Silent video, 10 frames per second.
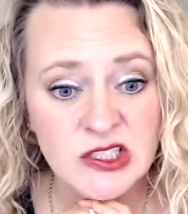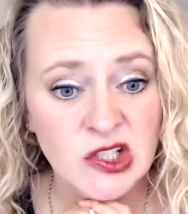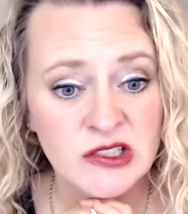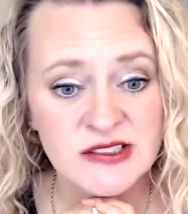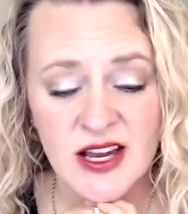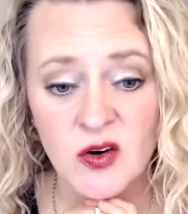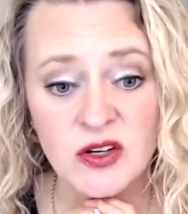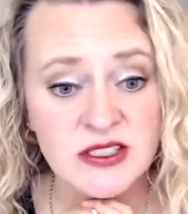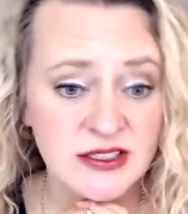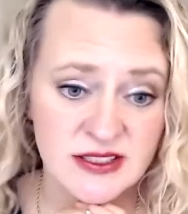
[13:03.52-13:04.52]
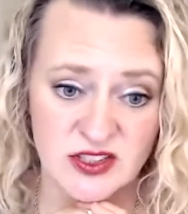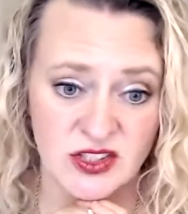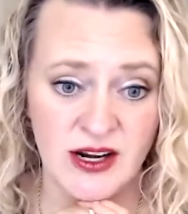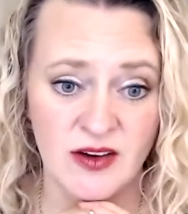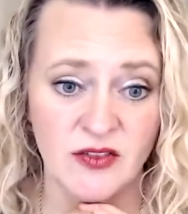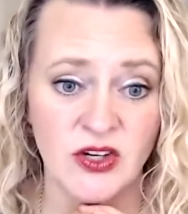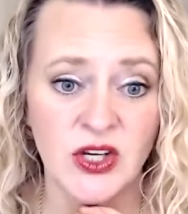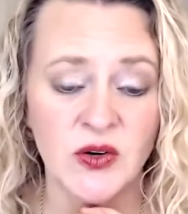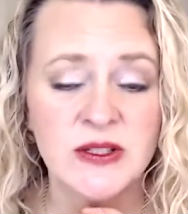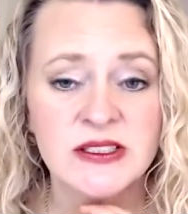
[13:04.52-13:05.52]
turns out or doesn't turn out for
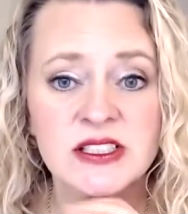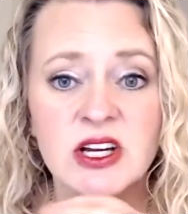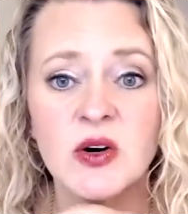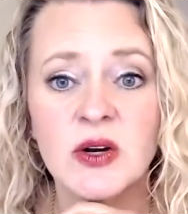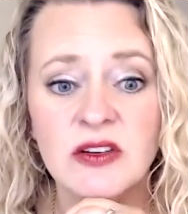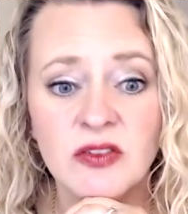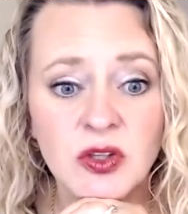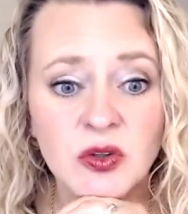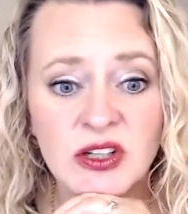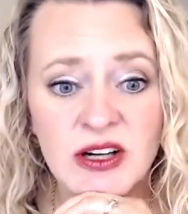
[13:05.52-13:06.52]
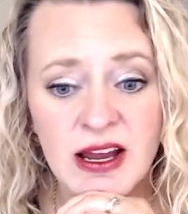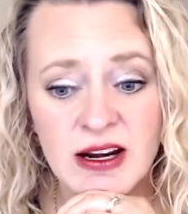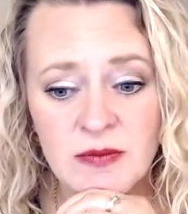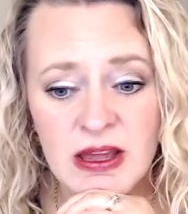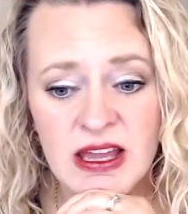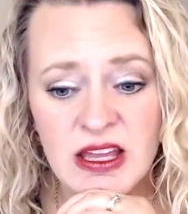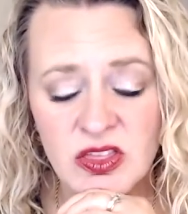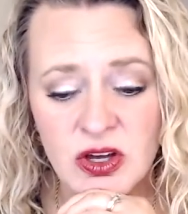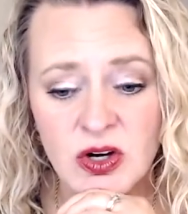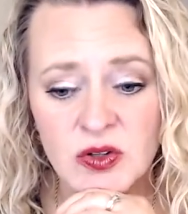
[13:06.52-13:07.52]
you. So if you learn how to make
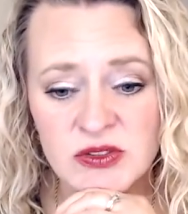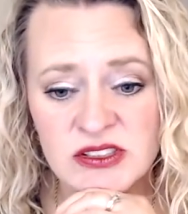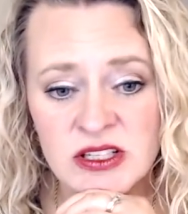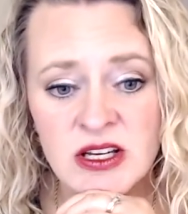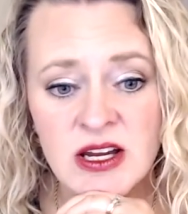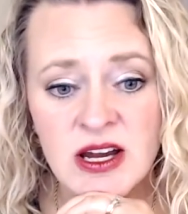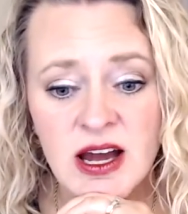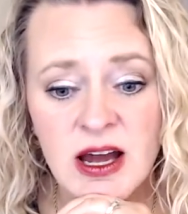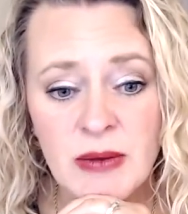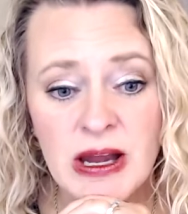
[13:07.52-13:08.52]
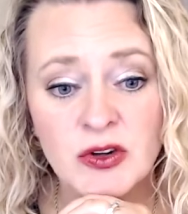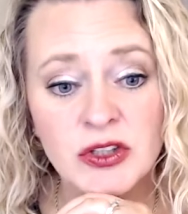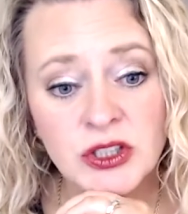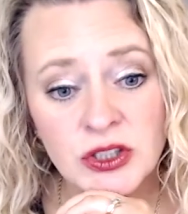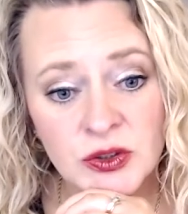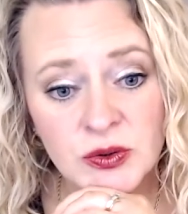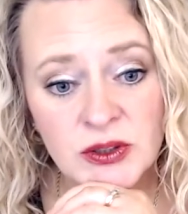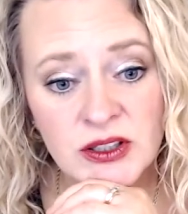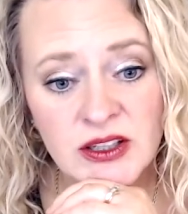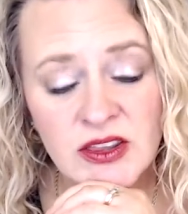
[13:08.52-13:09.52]
those about
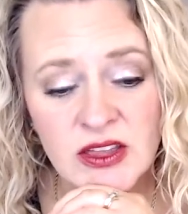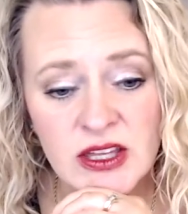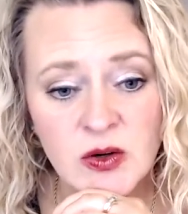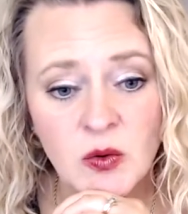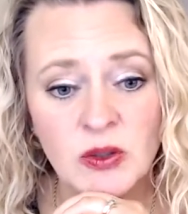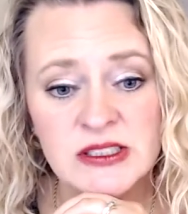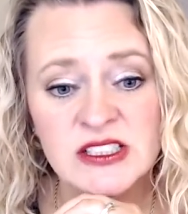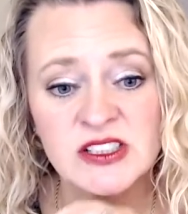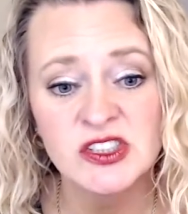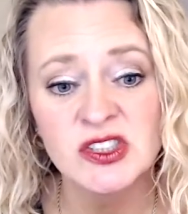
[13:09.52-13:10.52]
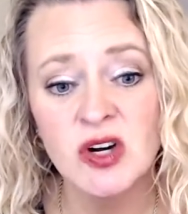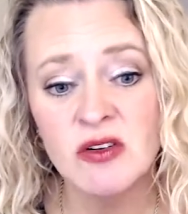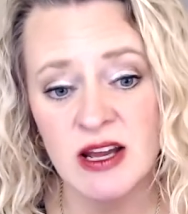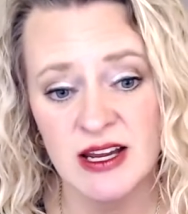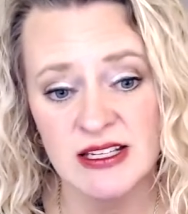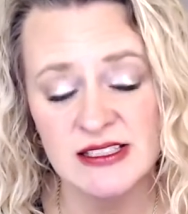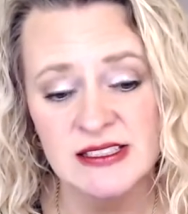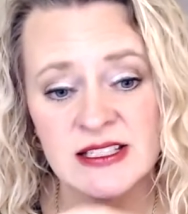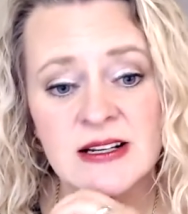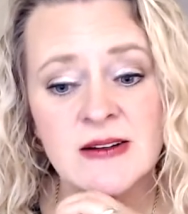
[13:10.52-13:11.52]
you, then what's so nice
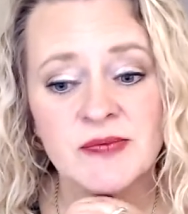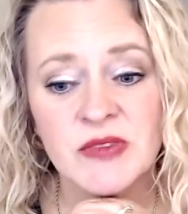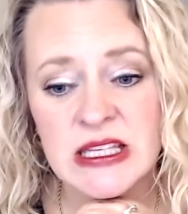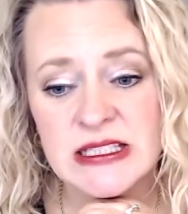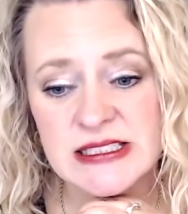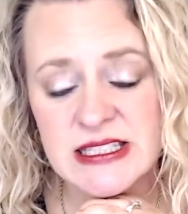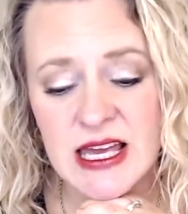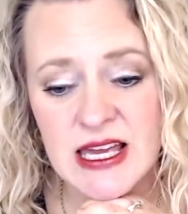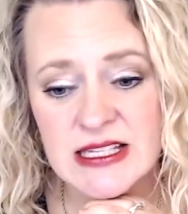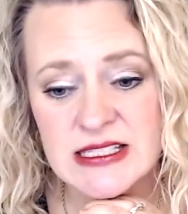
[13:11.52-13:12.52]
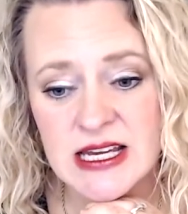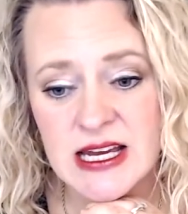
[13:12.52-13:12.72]
is that